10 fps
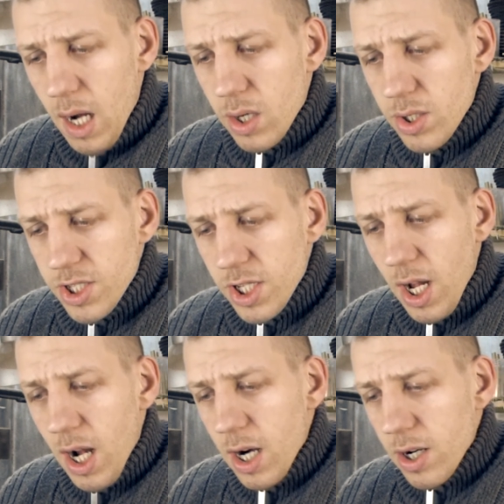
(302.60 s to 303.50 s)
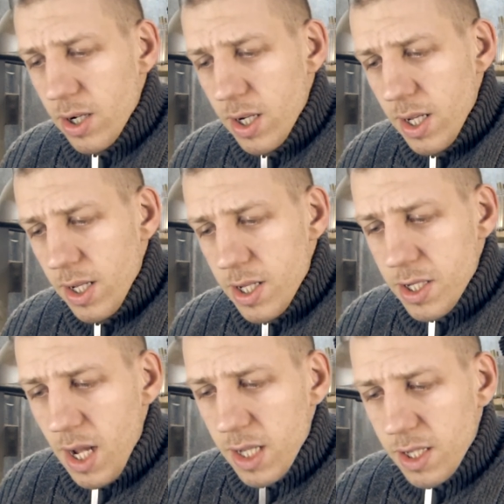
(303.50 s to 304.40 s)
RZR
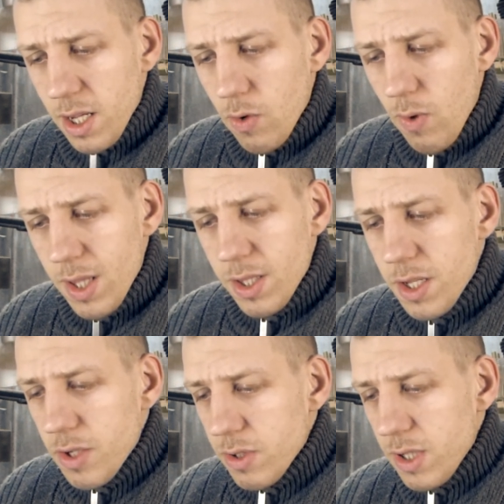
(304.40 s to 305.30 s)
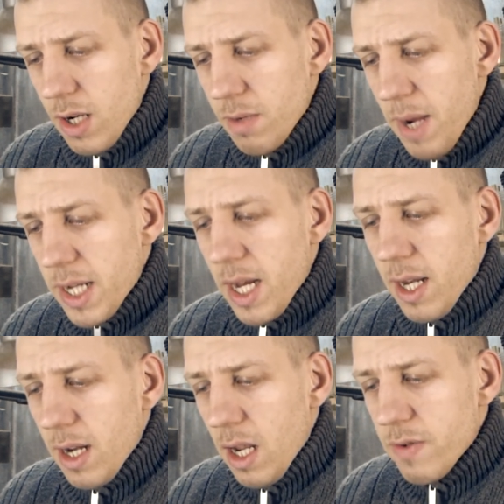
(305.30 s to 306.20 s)
is asking, when did you start
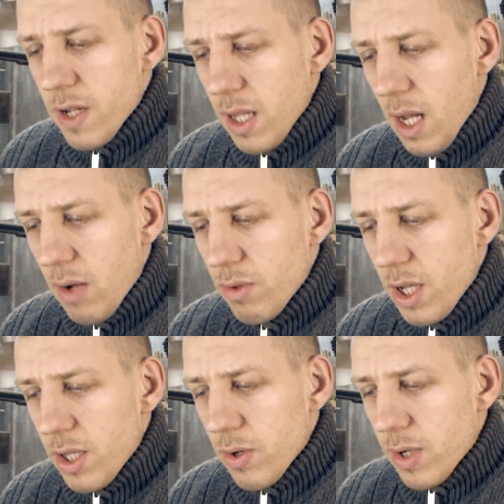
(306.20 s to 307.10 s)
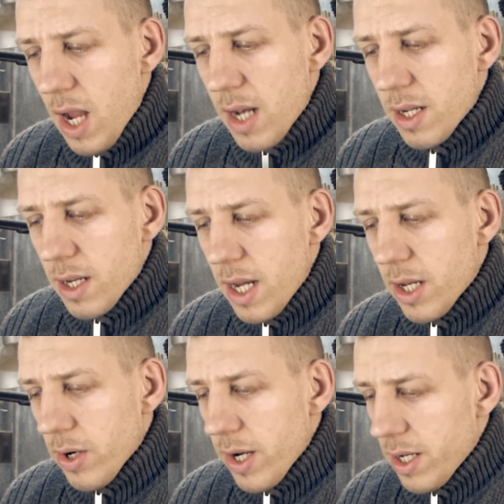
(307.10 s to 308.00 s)
making knives and how did you get
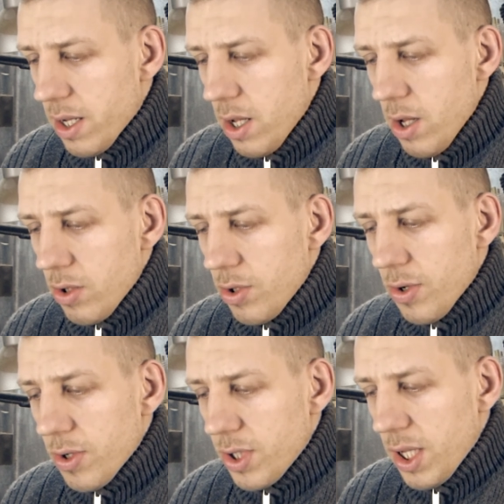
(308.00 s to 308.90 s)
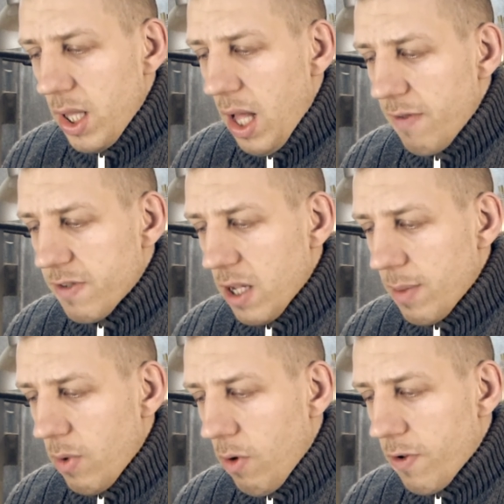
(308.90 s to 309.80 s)
into it? Do you still have
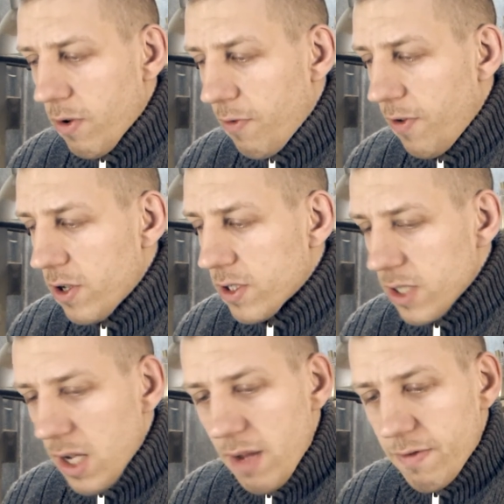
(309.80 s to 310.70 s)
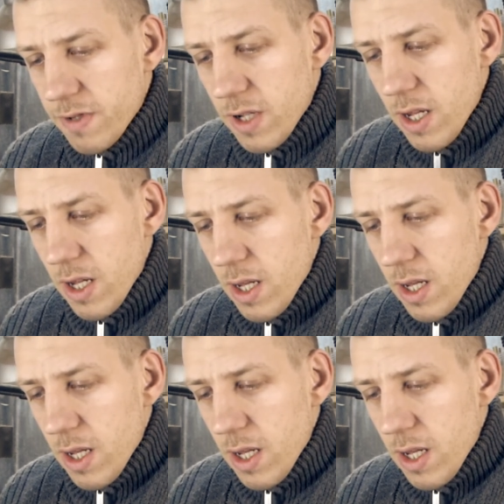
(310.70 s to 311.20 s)
some of your first knives?